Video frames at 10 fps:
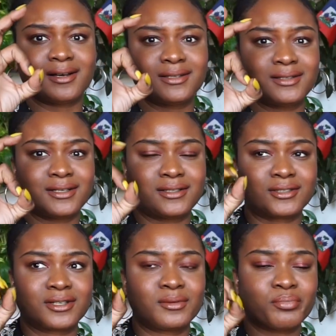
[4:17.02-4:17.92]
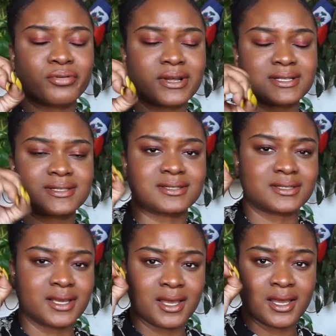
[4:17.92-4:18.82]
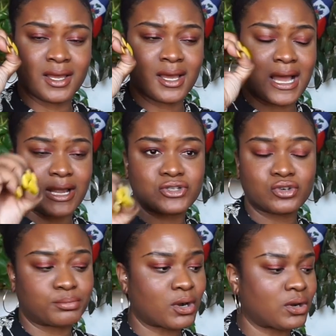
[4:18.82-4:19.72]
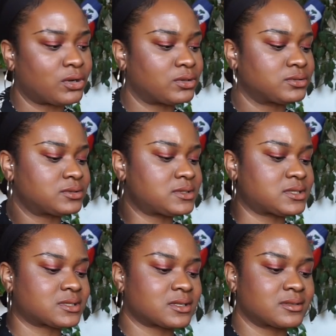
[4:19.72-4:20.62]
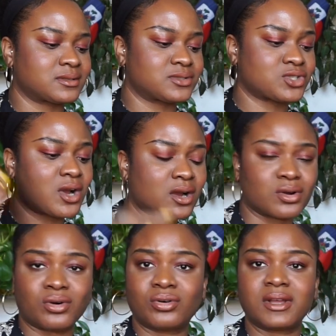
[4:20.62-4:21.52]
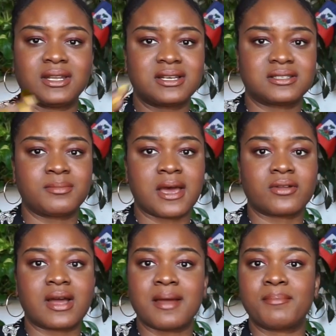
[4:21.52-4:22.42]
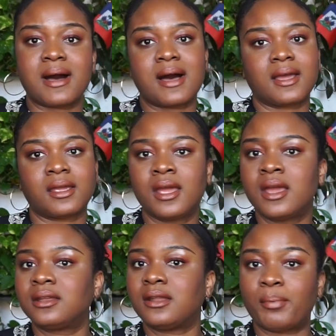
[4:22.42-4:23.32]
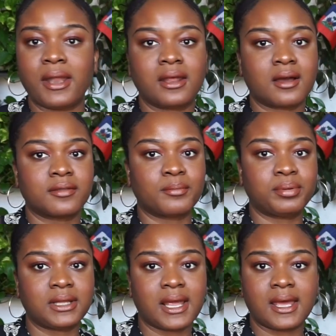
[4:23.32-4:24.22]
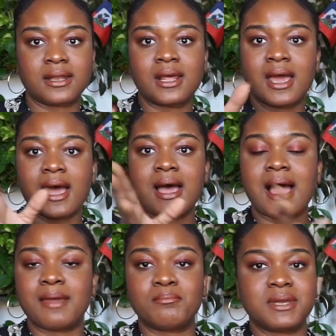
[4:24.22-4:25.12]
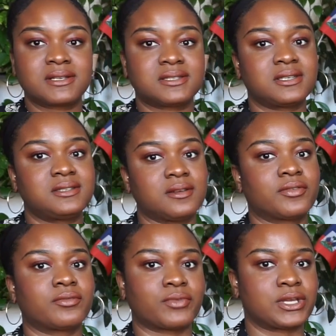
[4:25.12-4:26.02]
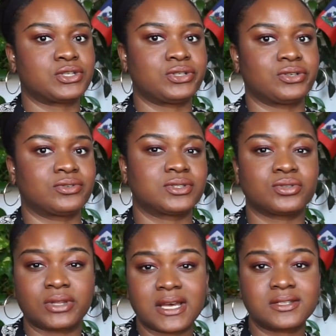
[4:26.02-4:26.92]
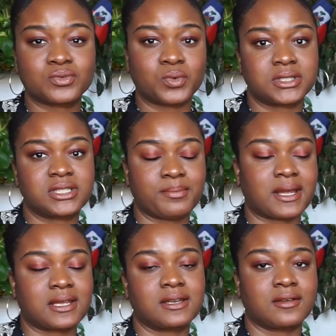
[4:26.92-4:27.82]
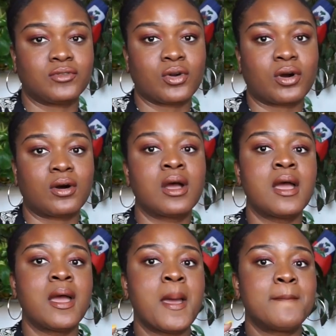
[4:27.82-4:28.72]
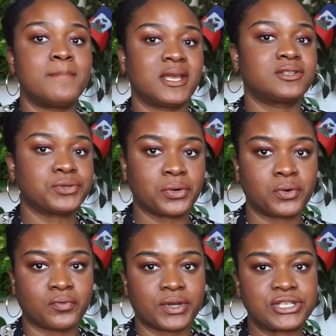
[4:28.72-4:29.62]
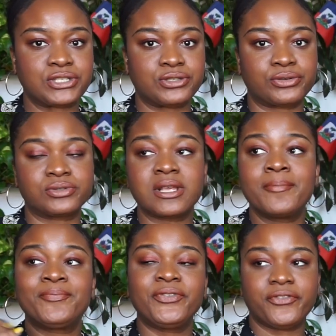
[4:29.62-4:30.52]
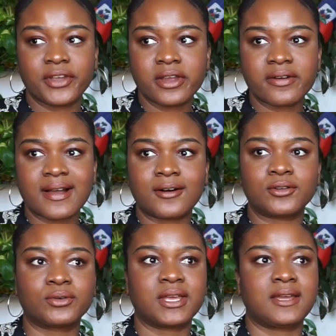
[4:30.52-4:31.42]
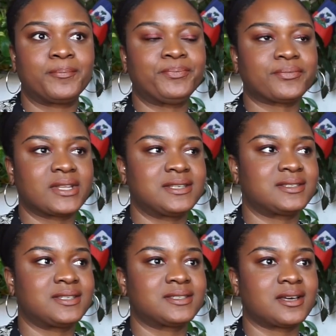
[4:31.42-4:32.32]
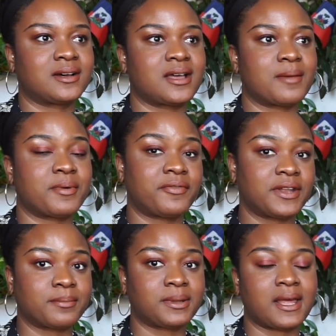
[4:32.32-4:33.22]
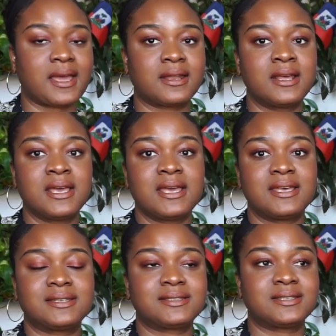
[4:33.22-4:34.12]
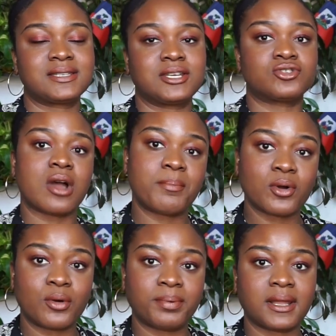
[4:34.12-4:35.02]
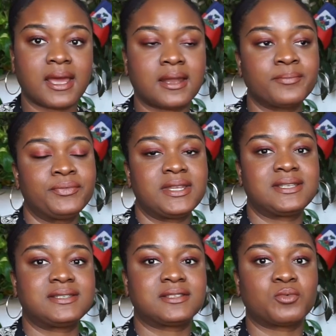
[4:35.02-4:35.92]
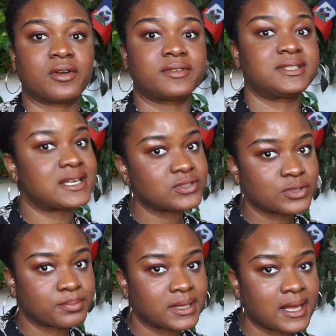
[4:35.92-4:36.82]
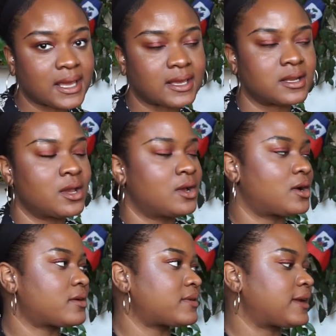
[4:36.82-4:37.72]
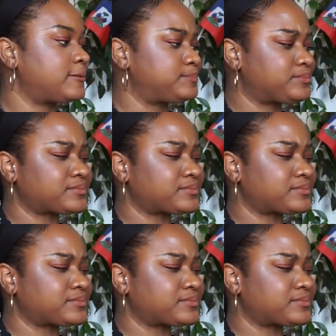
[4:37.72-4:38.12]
the compressed hydro balls, charcoal, it doesn't matter. I buy, depending on the plant, I mix it different ratios. So that's one tip I can give you all. Mix your own ratios. Figure out, okay, is this a epiphytic plant? Is this a tropical plant? Is this more of a desert plant? Alright,